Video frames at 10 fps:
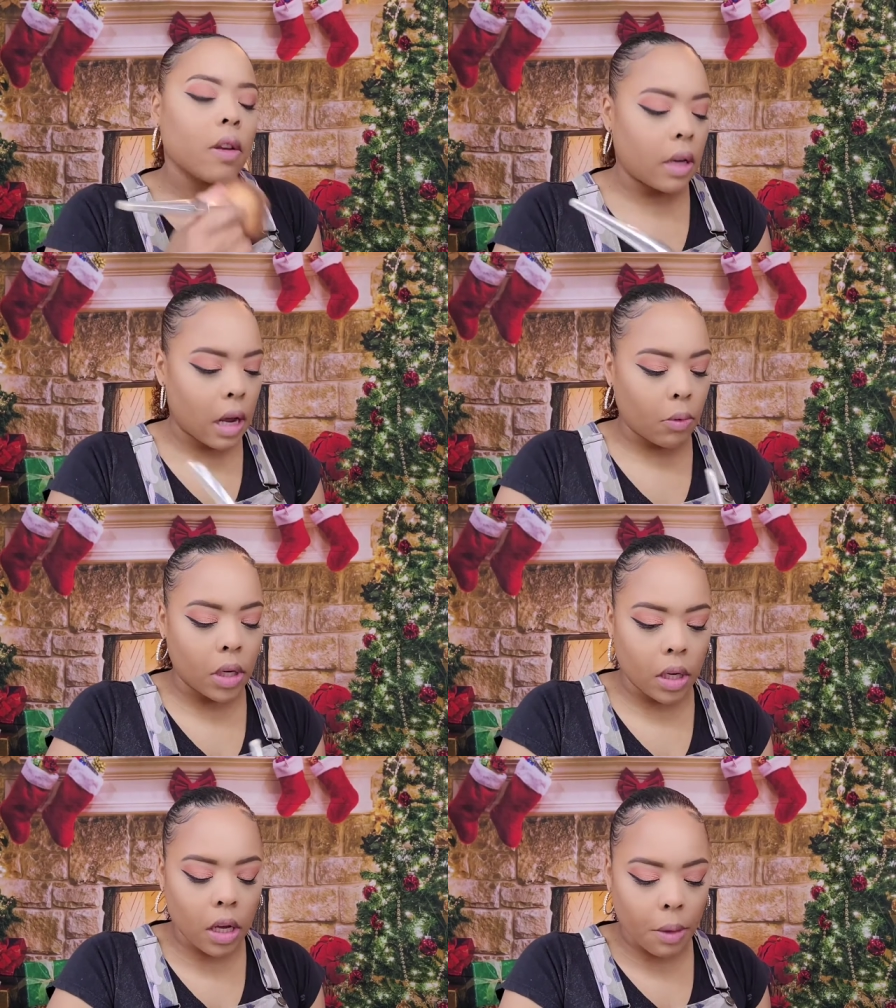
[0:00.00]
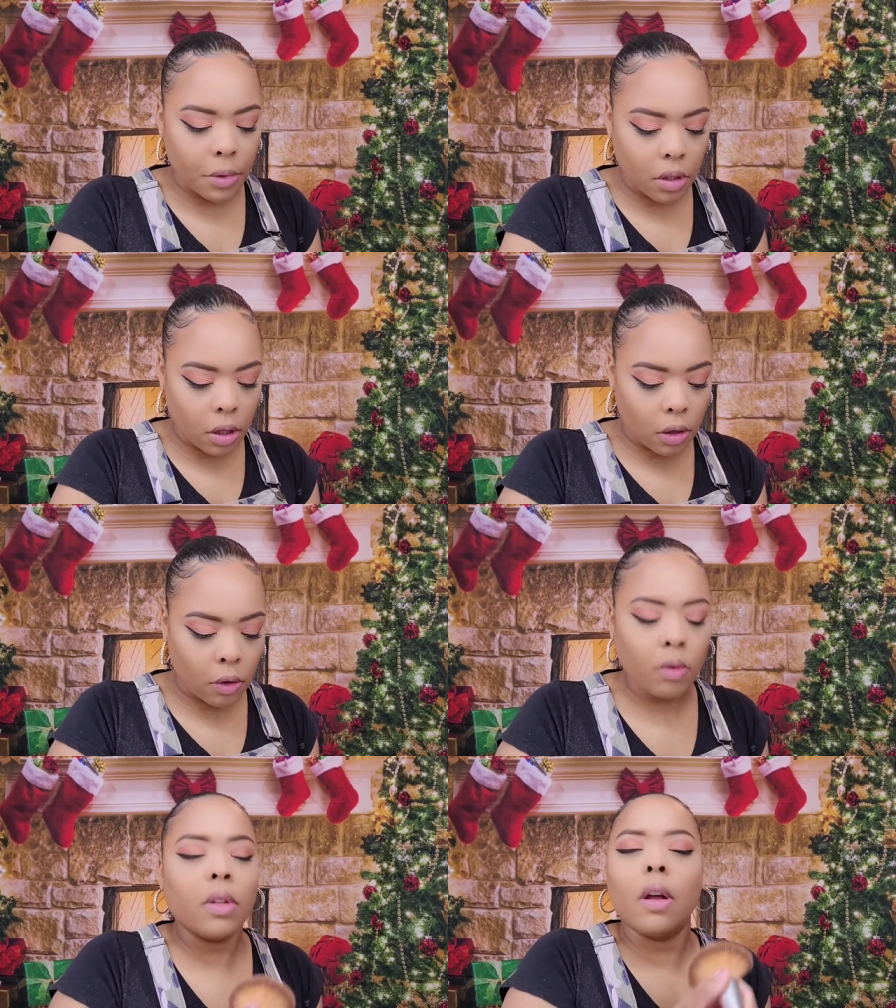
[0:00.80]
Now when it comes
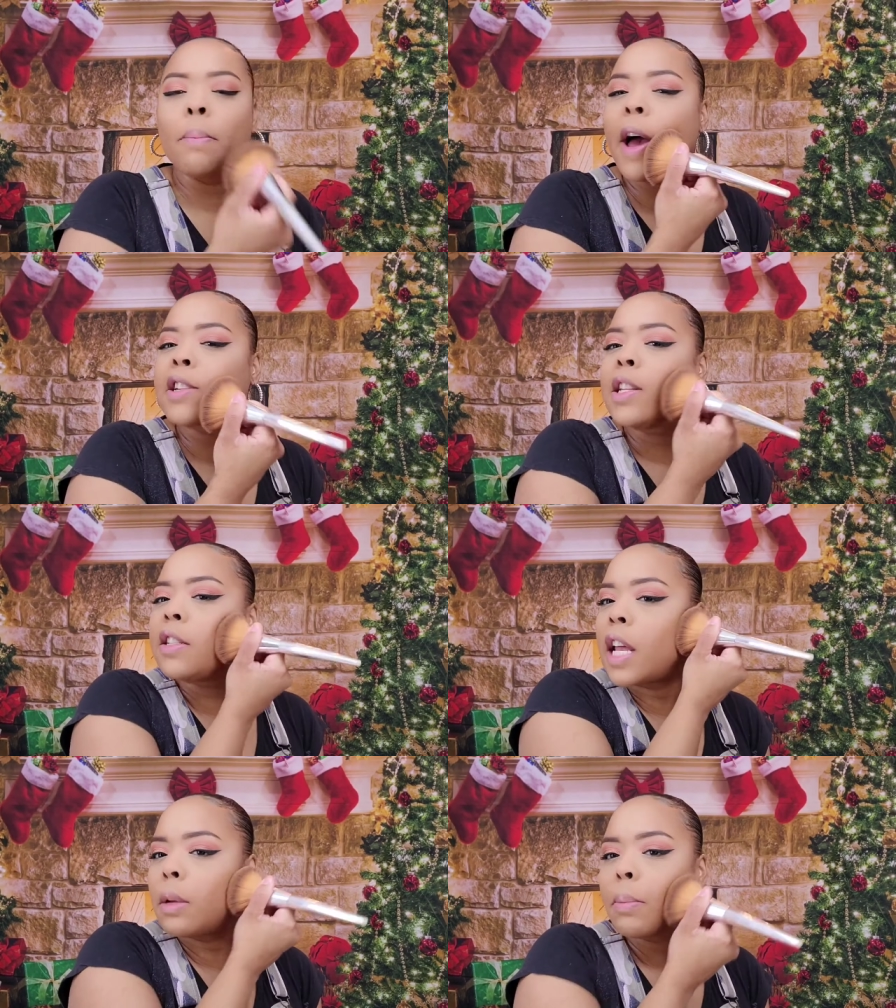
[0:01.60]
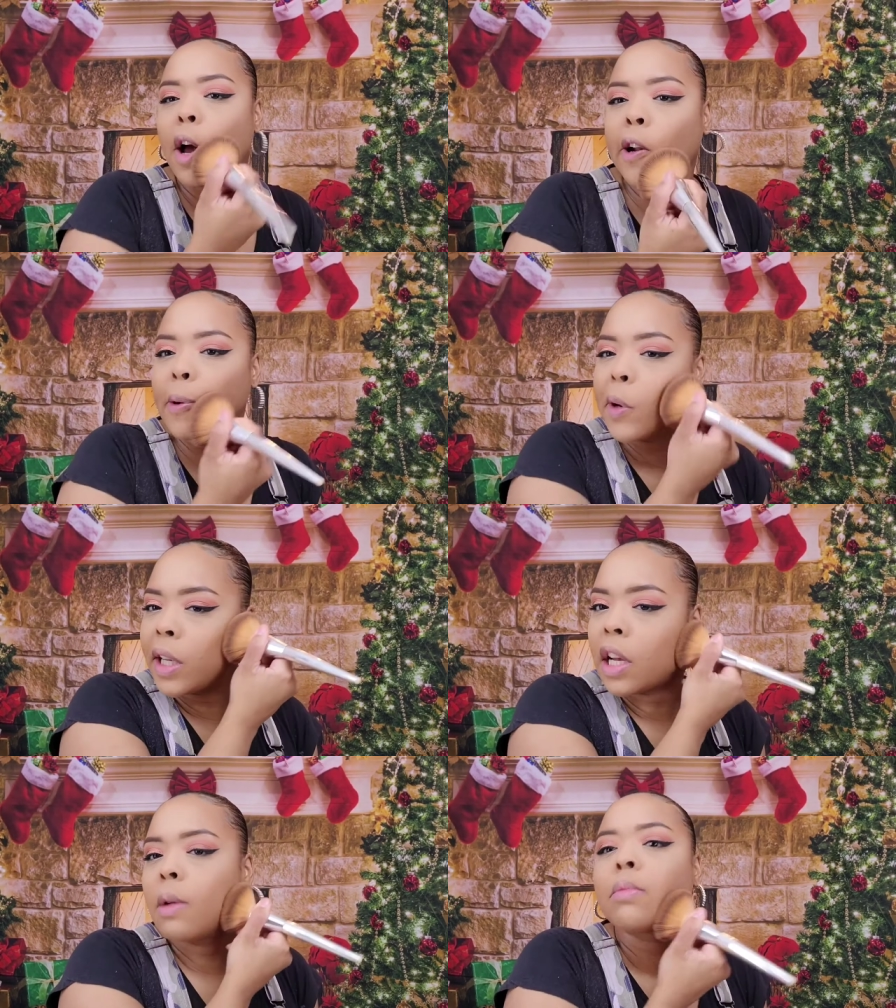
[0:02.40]
to, back to the setting powder, when
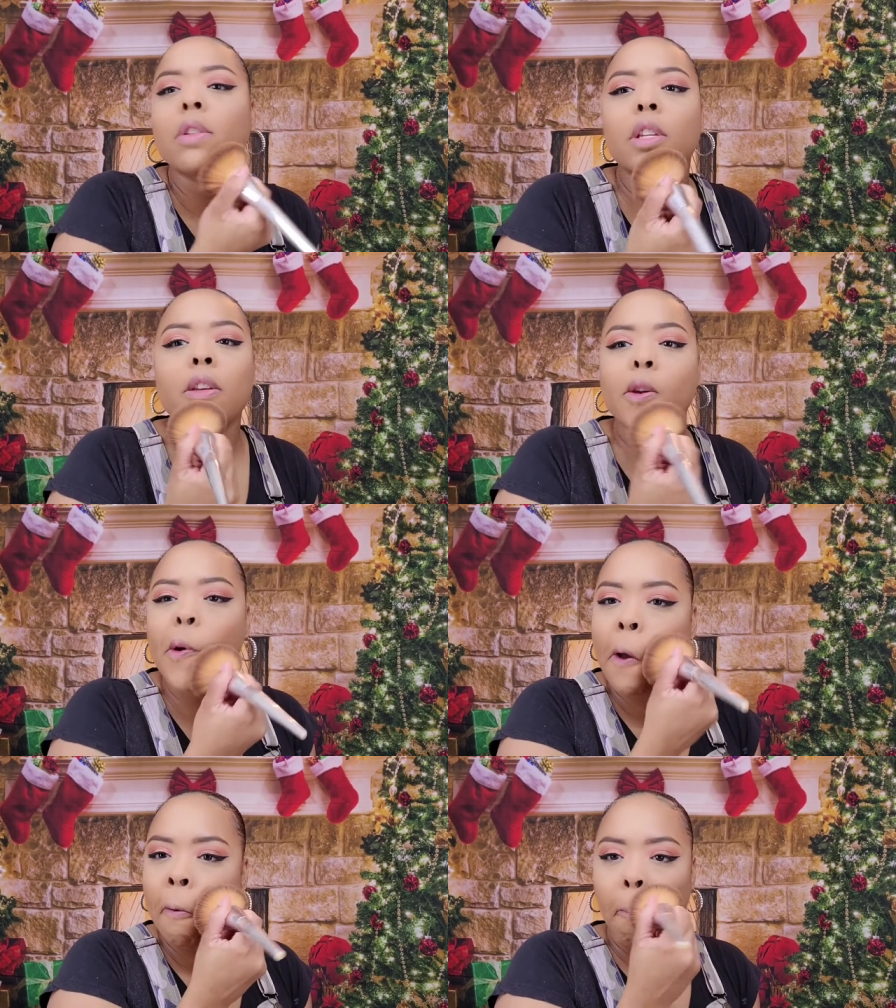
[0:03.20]
it comes to